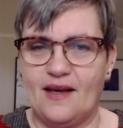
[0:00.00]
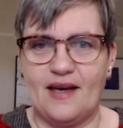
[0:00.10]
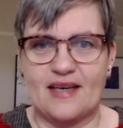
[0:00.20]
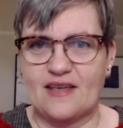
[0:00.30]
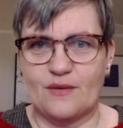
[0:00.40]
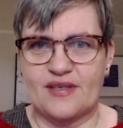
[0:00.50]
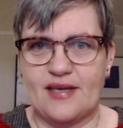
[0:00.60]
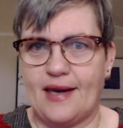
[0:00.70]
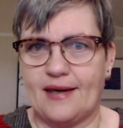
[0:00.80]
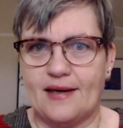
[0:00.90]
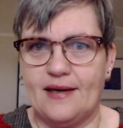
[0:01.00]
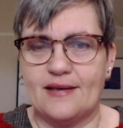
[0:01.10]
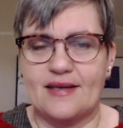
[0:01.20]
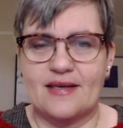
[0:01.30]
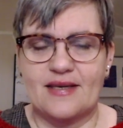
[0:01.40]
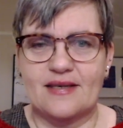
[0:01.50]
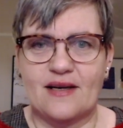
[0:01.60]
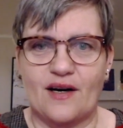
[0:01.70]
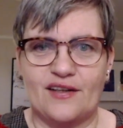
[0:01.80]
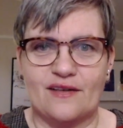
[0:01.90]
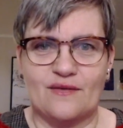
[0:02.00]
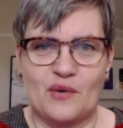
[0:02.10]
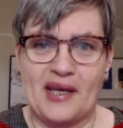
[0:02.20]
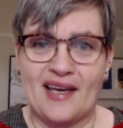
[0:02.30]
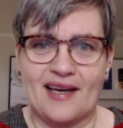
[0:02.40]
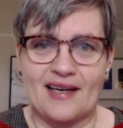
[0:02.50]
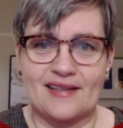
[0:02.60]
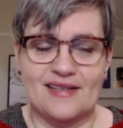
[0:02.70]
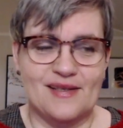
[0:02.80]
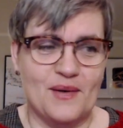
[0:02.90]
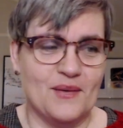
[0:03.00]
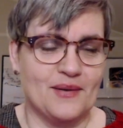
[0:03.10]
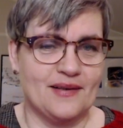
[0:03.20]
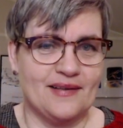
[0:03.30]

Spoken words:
As I was saying, this is kind of winging it, so